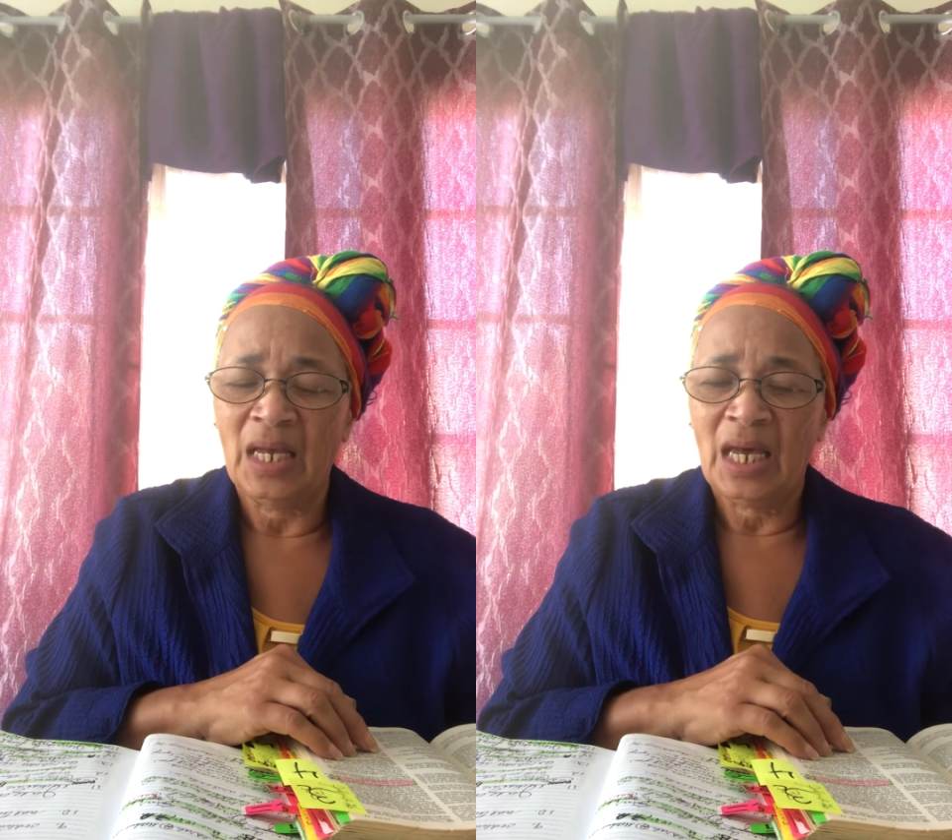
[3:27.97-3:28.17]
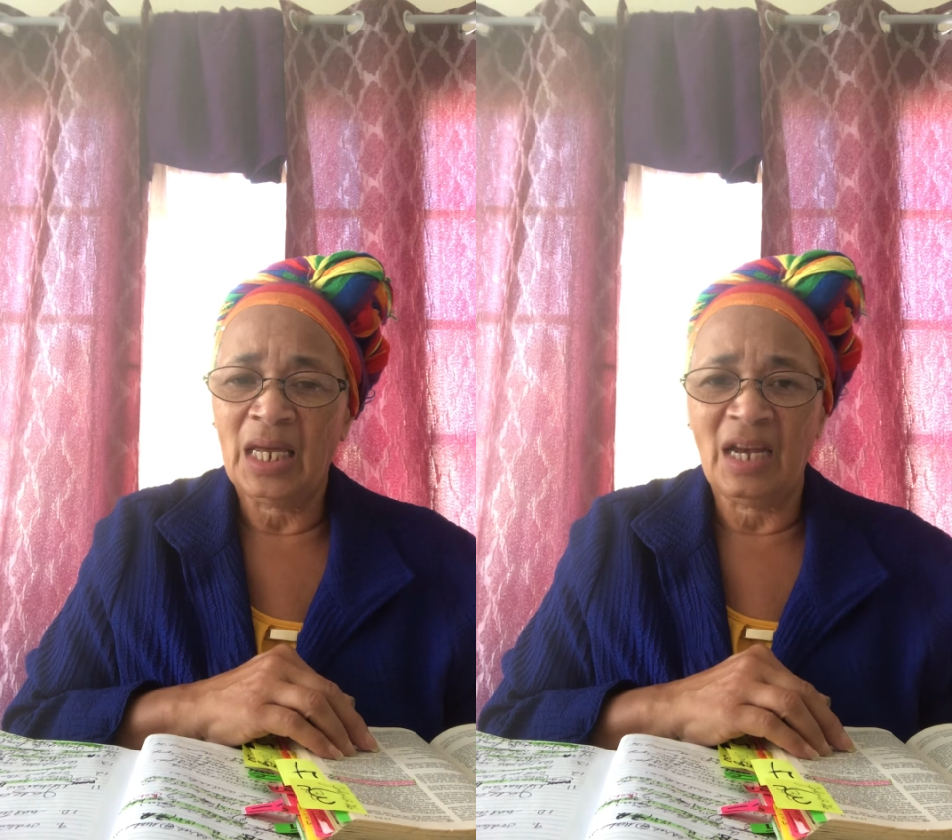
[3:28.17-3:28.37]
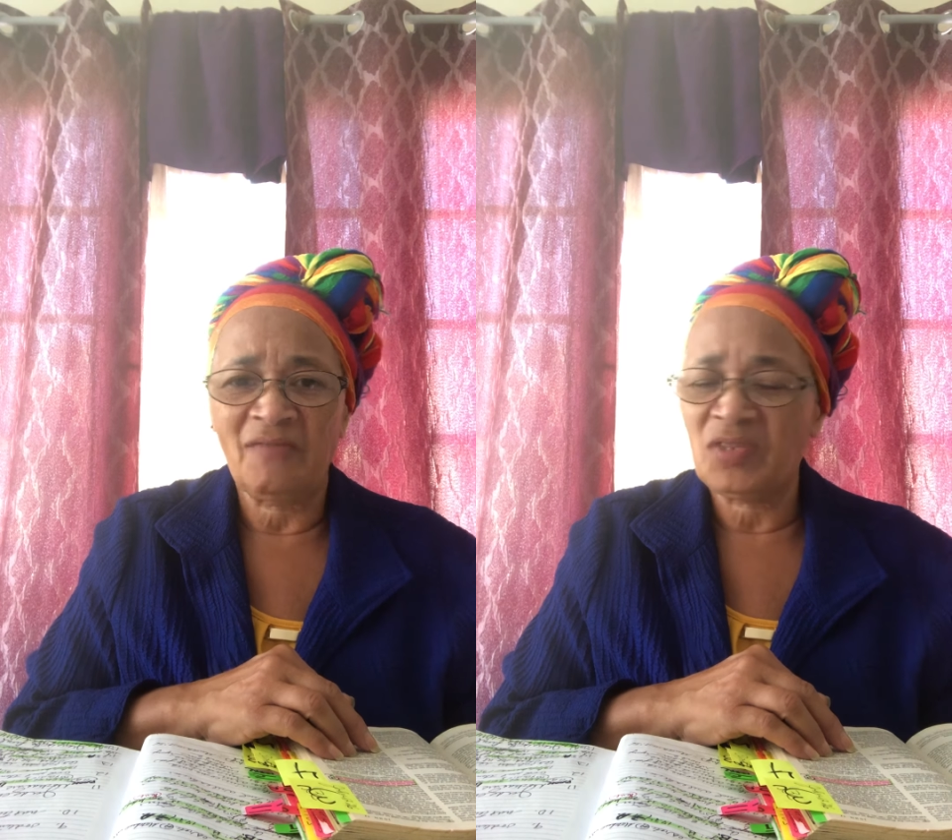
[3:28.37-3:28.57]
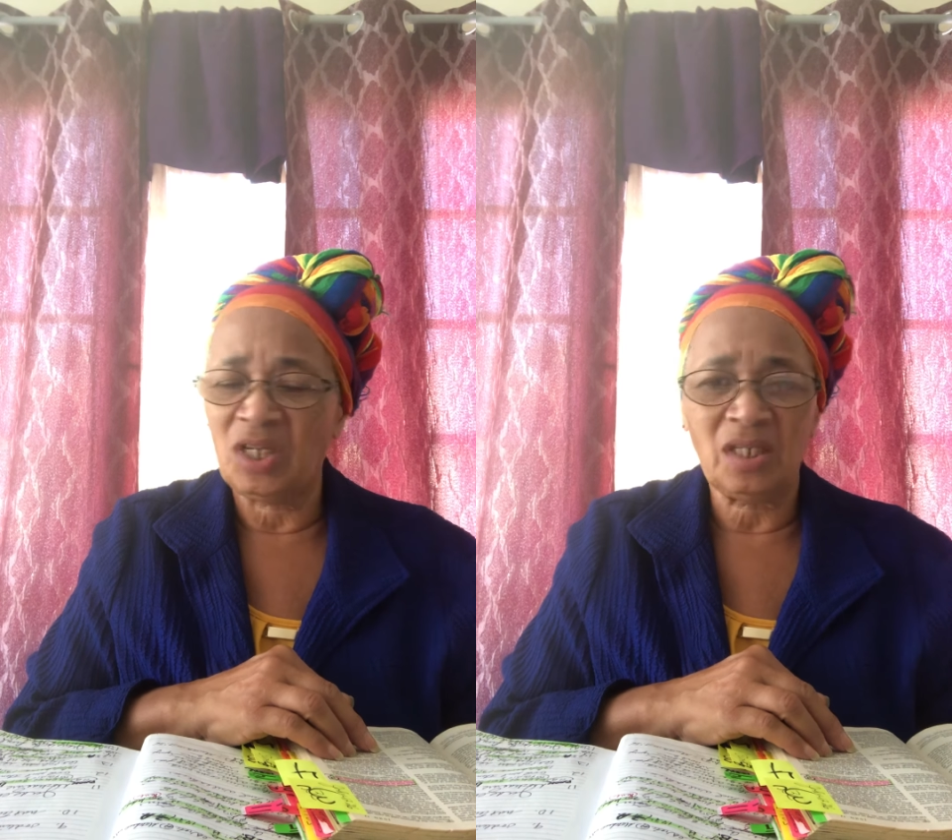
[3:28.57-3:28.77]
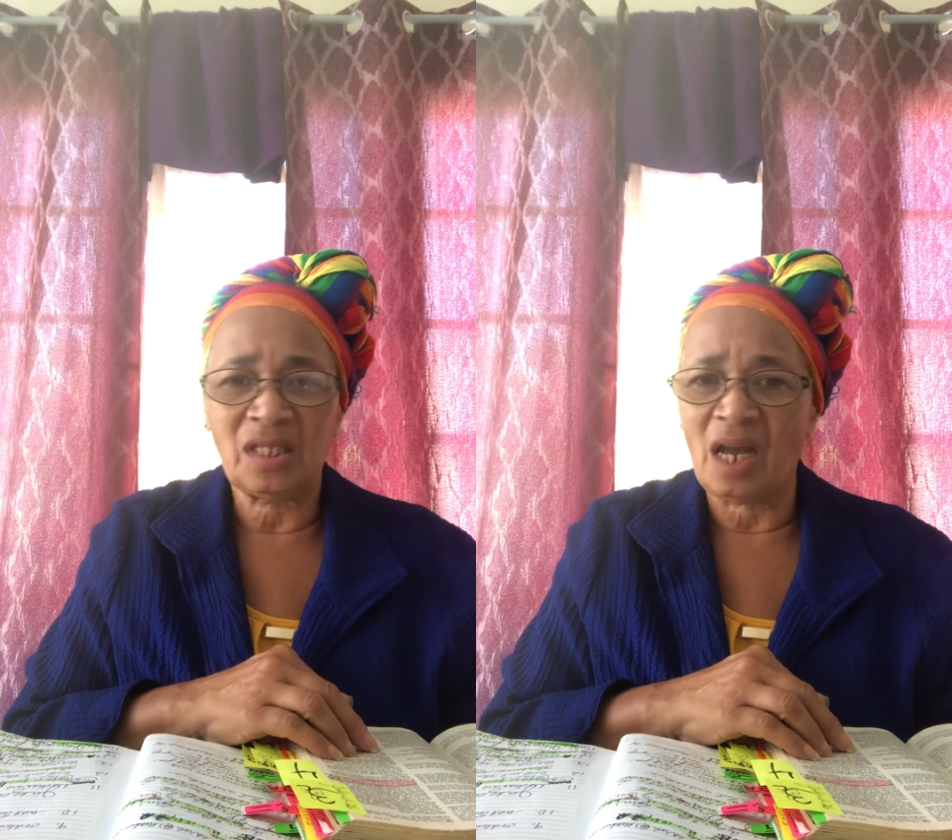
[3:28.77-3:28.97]
And after
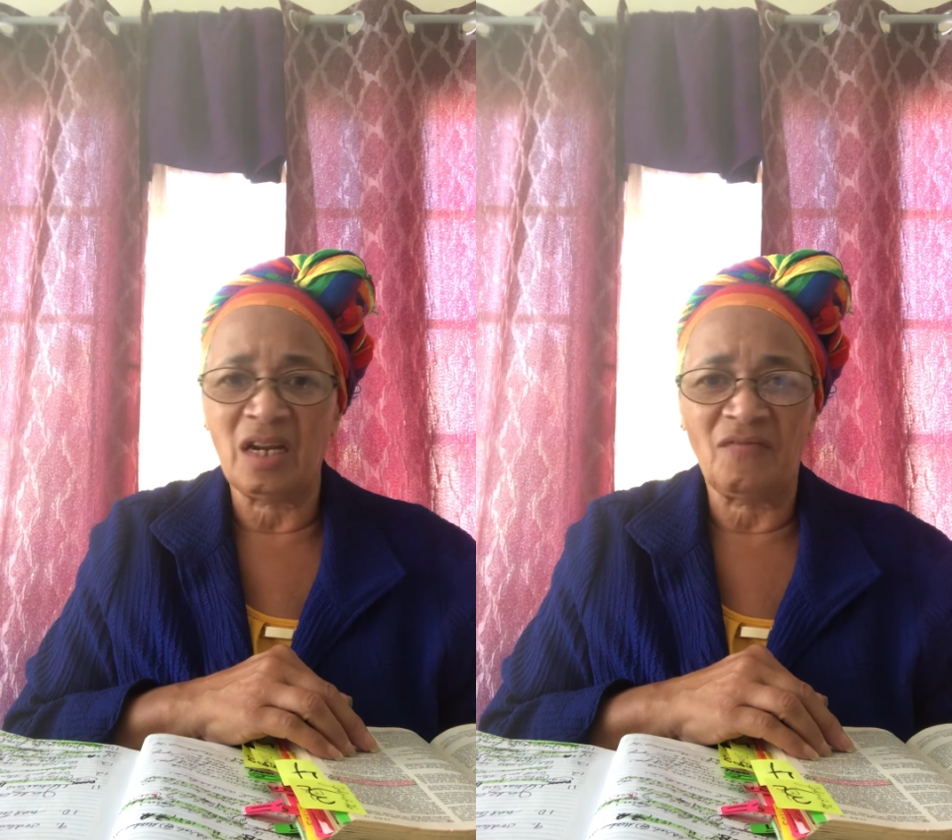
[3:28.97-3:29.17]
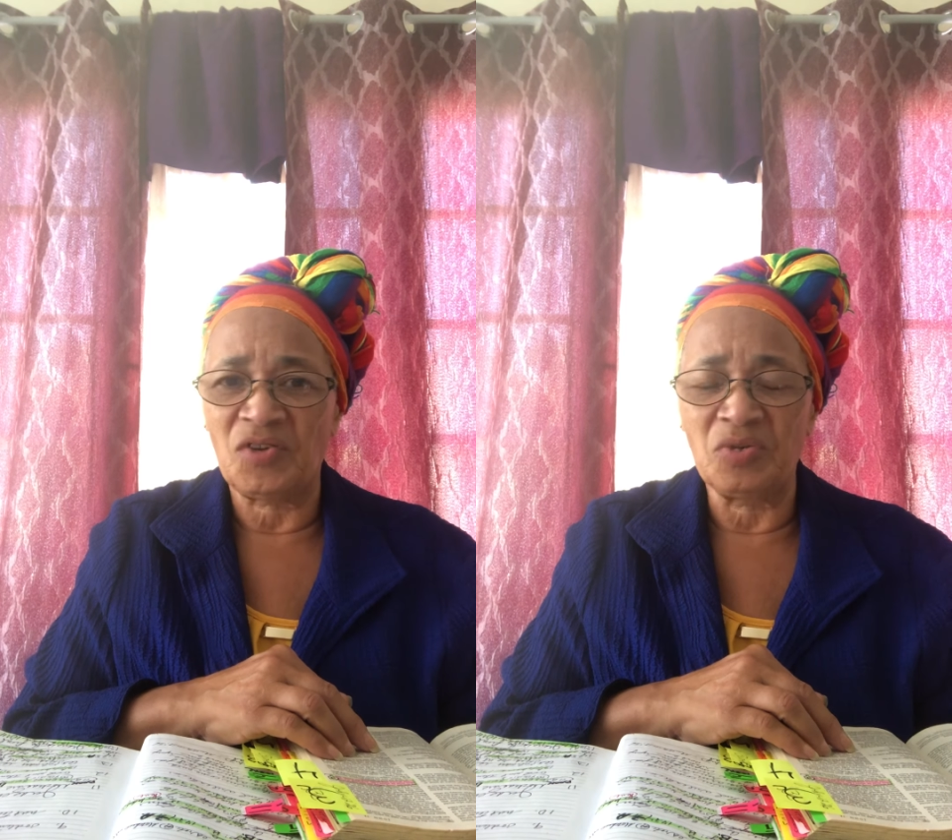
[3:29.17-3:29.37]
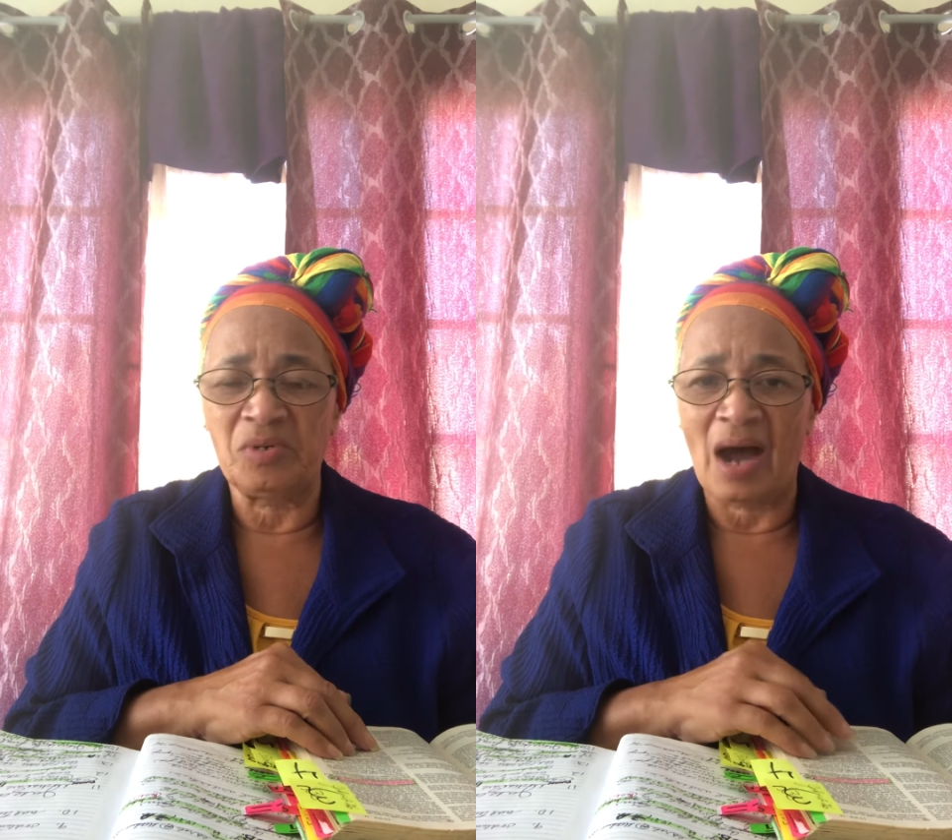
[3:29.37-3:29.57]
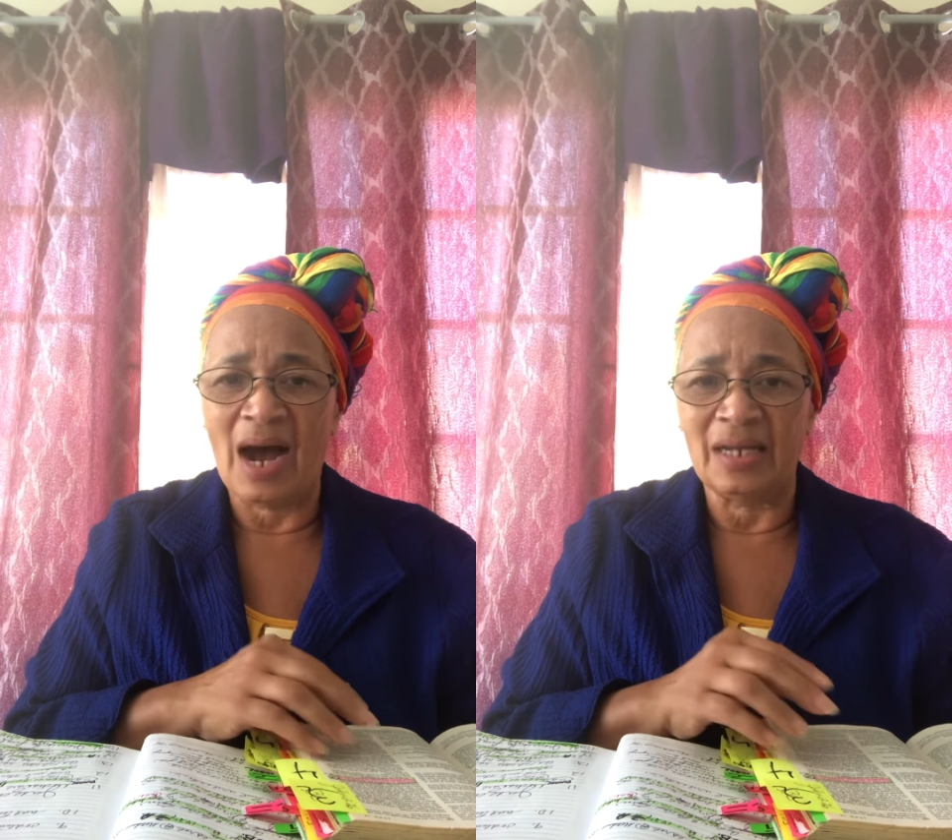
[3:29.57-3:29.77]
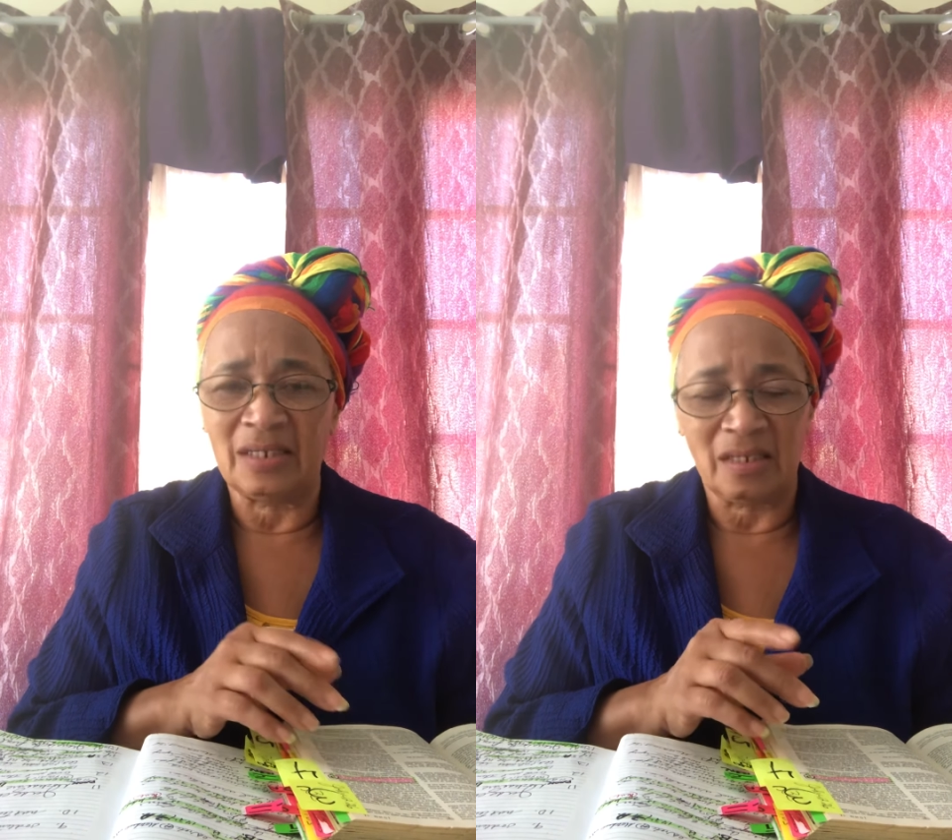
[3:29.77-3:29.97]
this study, if you're not,